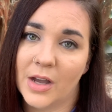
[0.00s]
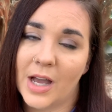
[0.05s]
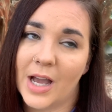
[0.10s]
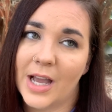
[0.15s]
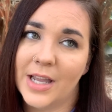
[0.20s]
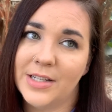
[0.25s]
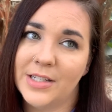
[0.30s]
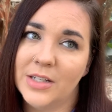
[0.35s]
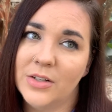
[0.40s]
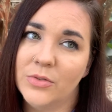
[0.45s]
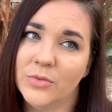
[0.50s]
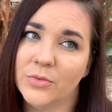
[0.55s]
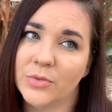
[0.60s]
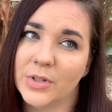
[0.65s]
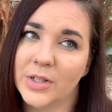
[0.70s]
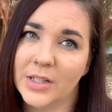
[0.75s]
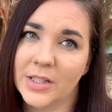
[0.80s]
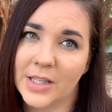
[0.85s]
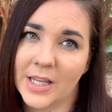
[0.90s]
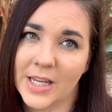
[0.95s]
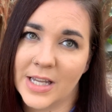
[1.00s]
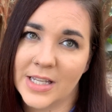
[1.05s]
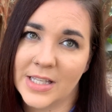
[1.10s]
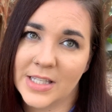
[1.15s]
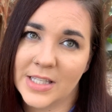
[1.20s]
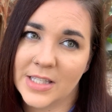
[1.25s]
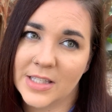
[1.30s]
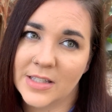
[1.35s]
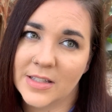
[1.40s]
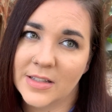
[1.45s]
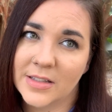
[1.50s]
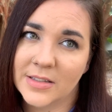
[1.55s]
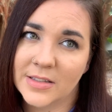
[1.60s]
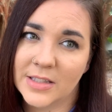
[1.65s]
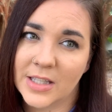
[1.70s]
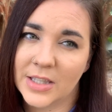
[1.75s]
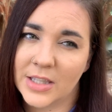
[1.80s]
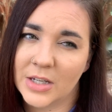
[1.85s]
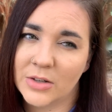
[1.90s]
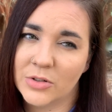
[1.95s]
I didn't realize
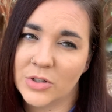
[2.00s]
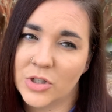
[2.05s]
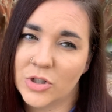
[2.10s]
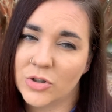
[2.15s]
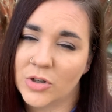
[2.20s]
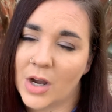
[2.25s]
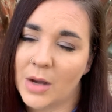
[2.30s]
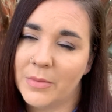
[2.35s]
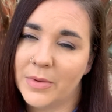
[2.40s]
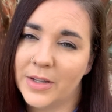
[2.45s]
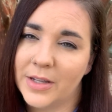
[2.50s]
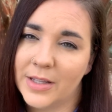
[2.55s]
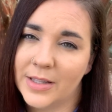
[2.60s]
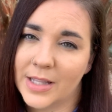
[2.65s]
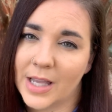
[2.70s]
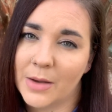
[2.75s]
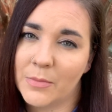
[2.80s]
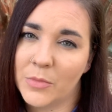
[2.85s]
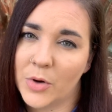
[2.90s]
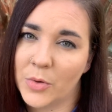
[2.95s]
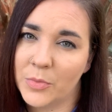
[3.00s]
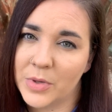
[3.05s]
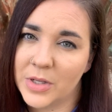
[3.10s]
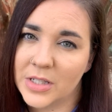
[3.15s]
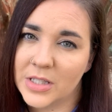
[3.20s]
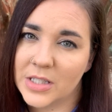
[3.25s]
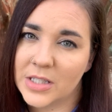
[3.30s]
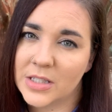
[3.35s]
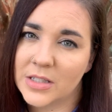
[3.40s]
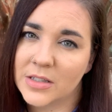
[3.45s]
that there was trauma in that moment.